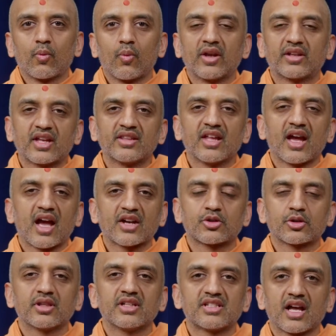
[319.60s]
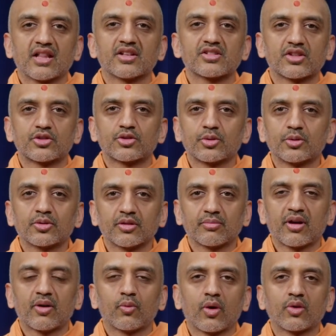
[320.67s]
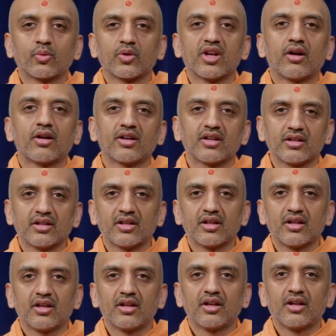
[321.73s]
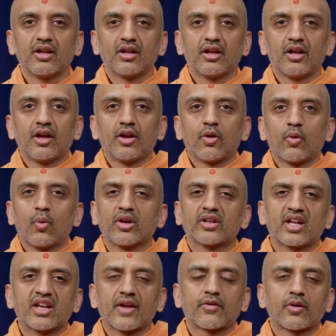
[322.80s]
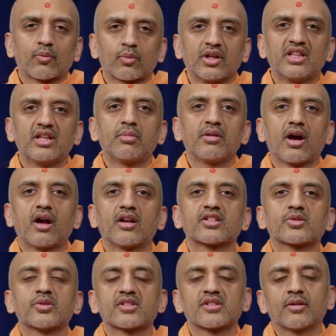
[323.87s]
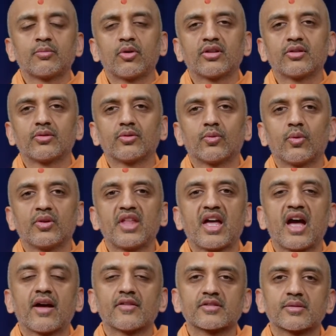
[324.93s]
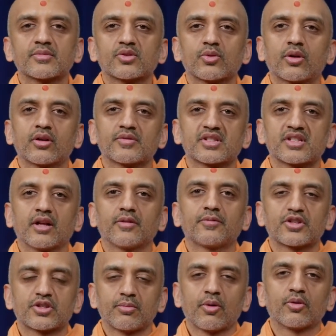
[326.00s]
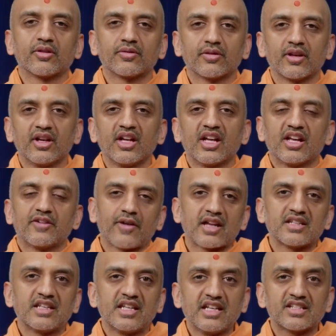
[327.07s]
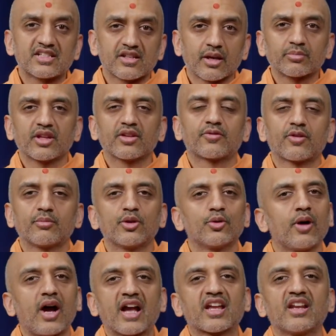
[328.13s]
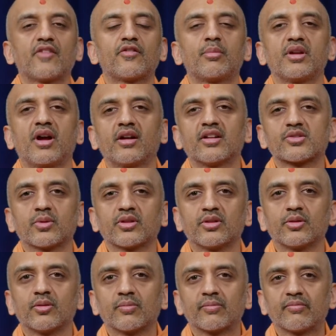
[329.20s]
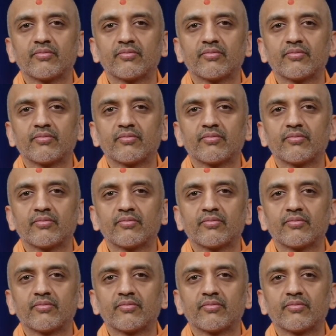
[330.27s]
When can they actually tell us the truth about what we are? One can never really be honest with someone when they have some sort of selfish motive. If I need something from you, I can never be honest with you.